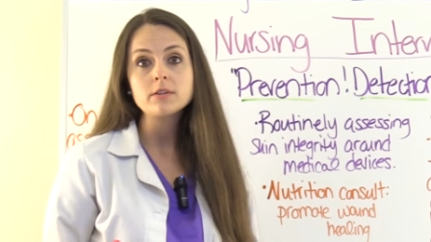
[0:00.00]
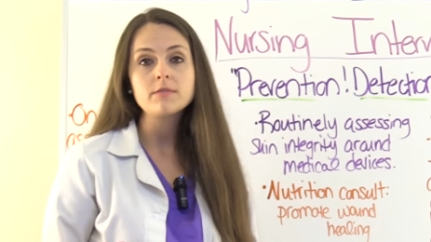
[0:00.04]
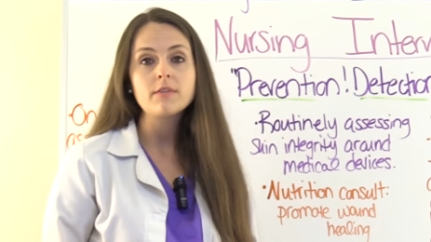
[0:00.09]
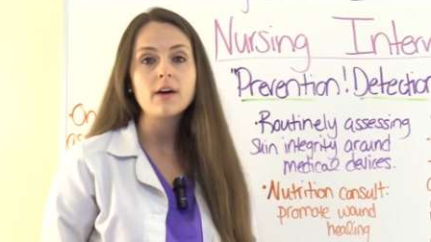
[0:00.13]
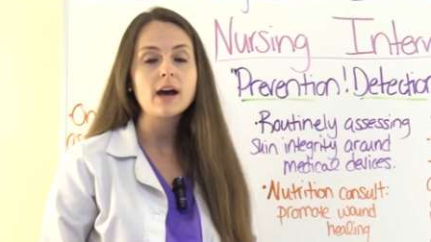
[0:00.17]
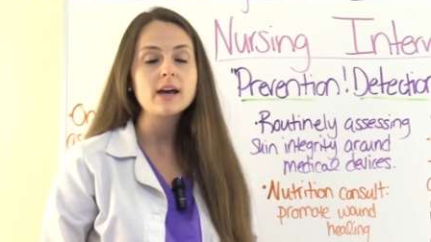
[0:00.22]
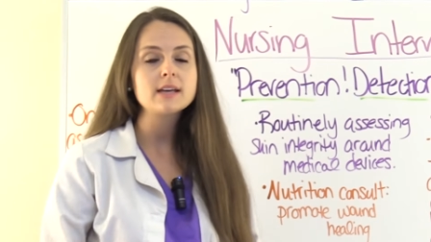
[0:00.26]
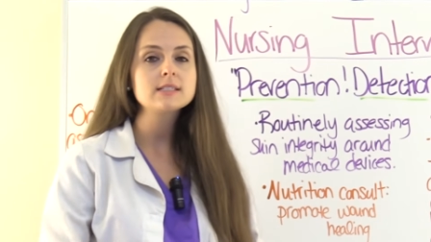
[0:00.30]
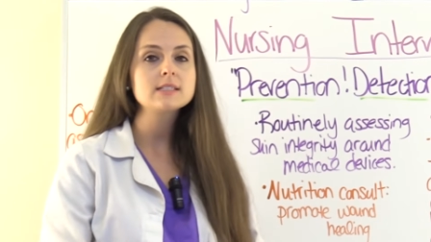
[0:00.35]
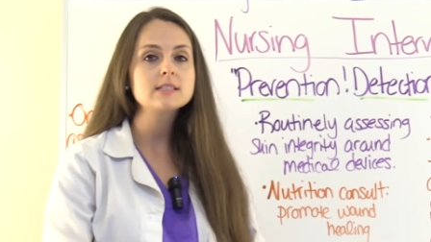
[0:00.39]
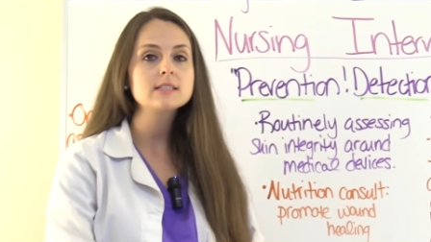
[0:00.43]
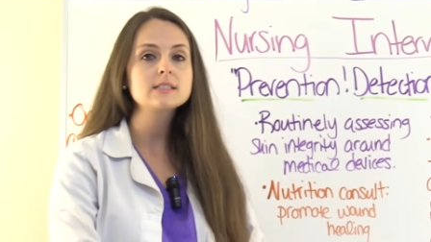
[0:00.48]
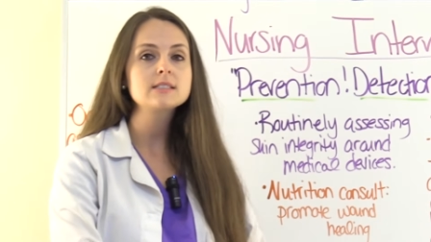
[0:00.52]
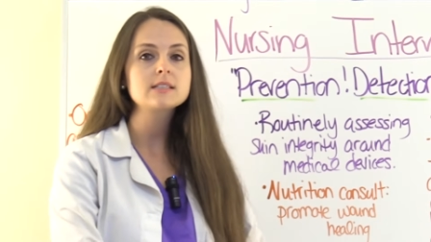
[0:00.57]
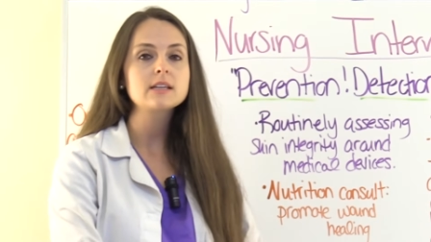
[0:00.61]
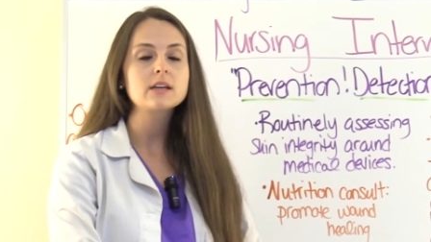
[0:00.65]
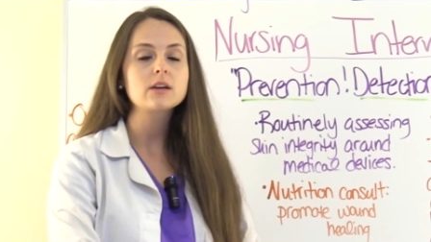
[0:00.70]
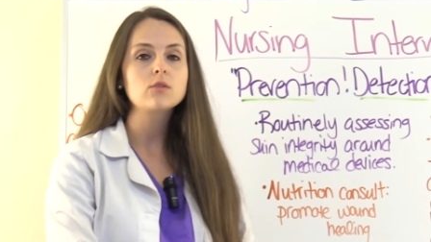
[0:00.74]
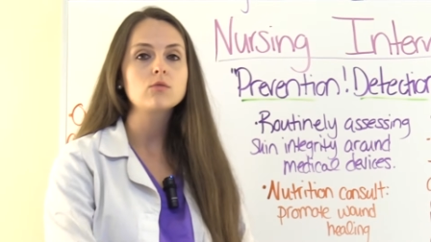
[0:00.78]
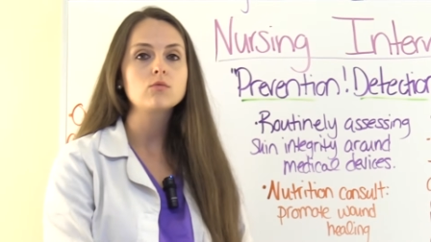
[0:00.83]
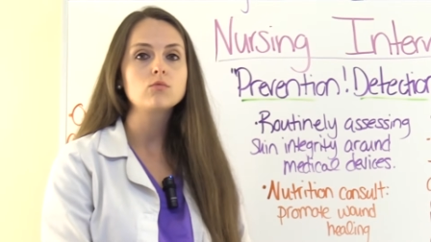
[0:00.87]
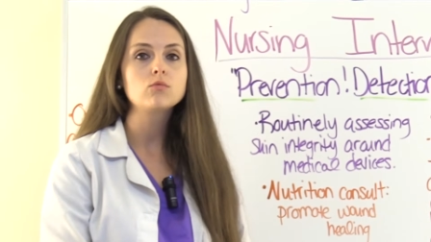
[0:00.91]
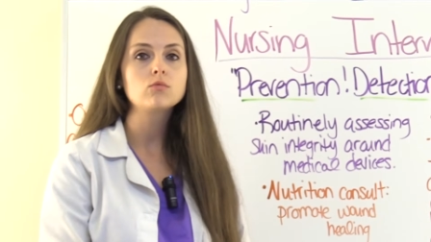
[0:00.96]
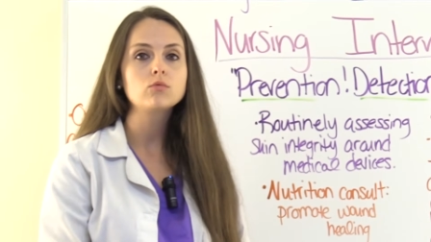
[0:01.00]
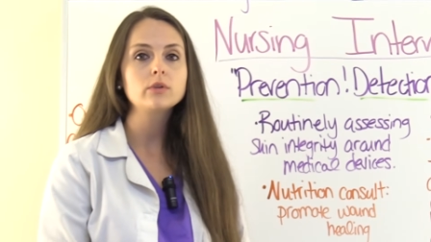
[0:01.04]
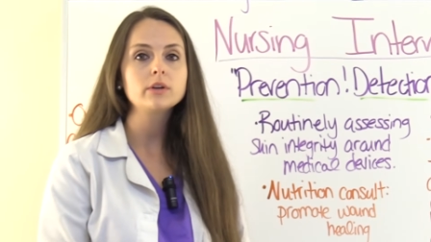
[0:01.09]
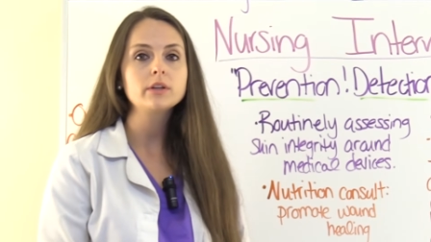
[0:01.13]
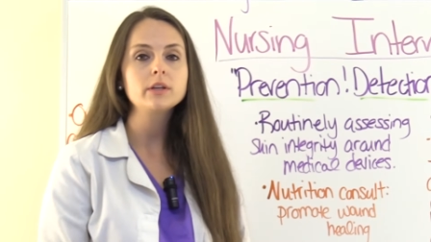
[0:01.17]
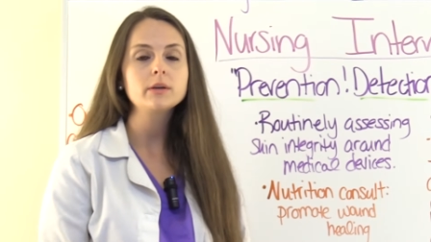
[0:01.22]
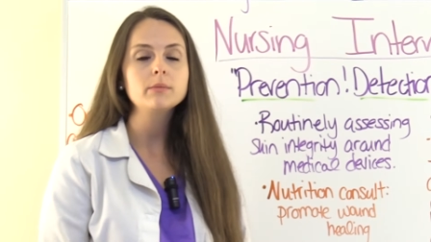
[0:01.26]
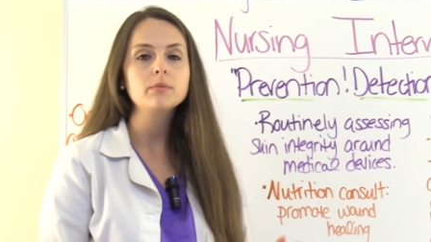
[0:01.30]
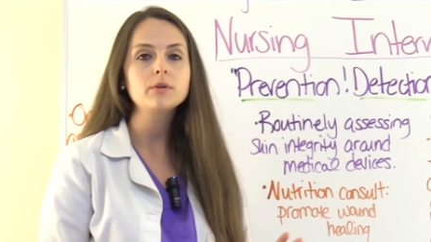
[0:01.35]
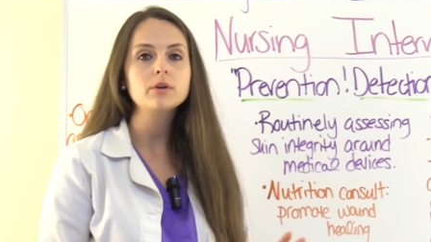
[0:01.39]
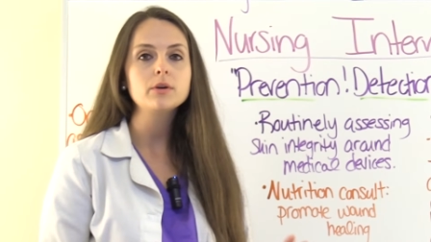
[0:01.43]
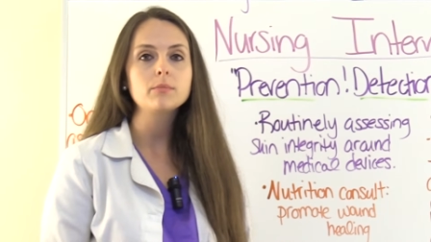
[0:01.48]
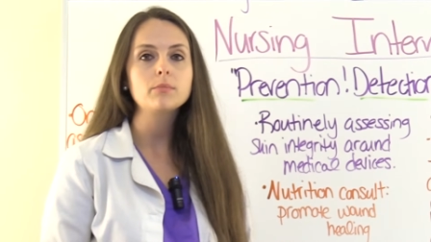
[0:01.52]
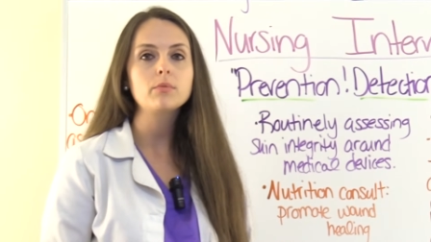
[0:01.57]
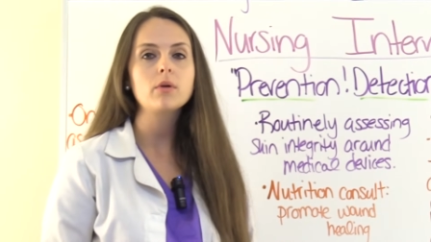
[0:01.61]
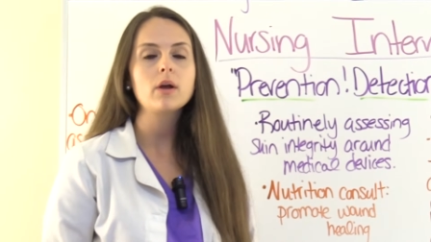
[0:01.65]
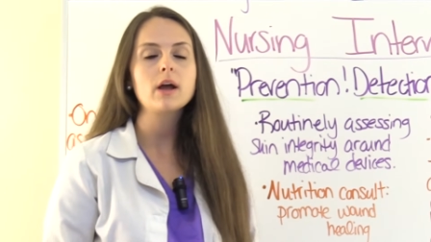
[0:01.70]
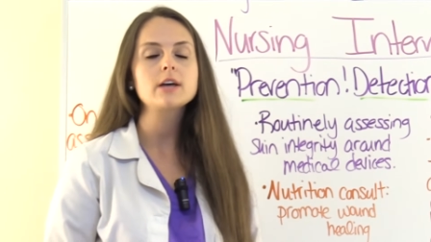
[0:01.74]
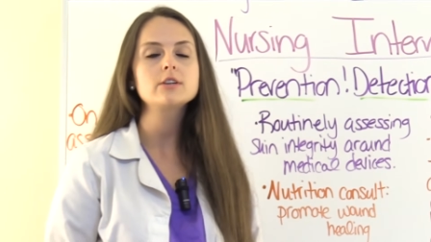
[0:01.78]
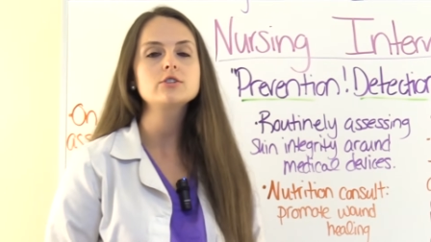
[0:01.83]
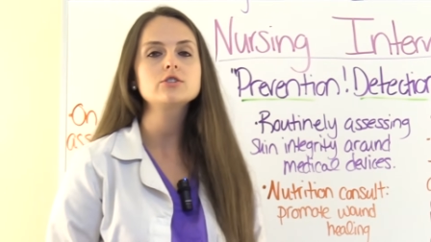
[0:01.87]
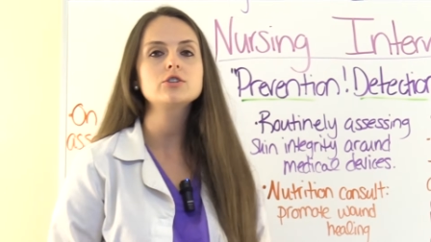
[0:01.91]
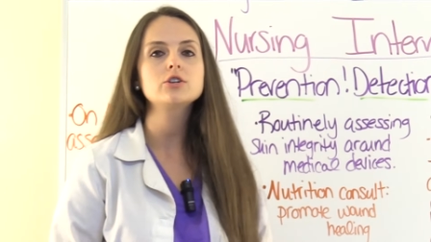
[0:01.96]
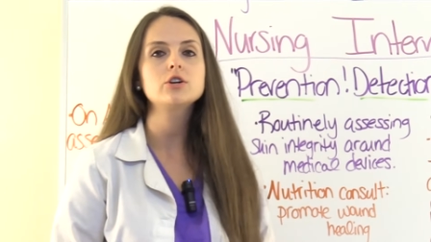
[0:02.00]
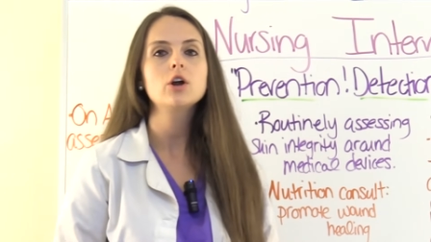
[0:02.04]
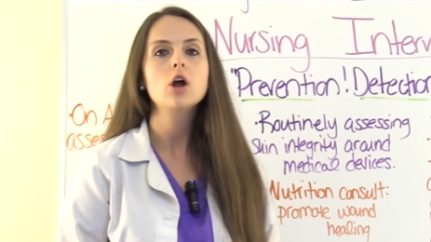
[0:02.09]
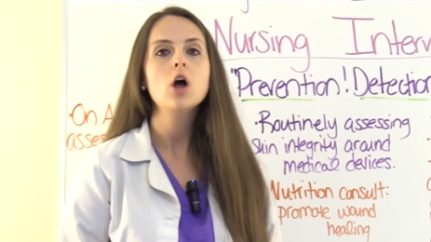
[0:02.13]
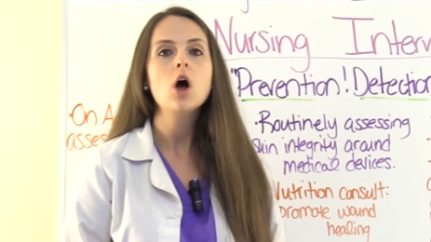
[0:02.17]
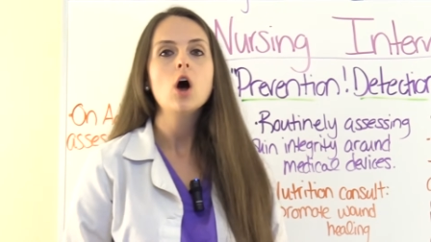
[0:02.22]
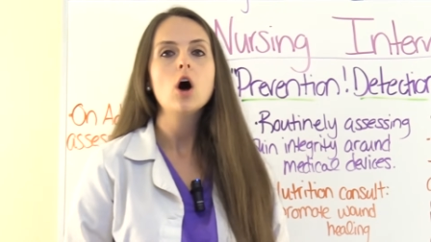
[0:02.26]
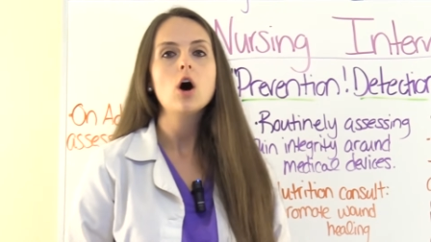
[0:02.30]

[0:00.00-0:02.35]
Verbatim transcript: devices, it can really put pressure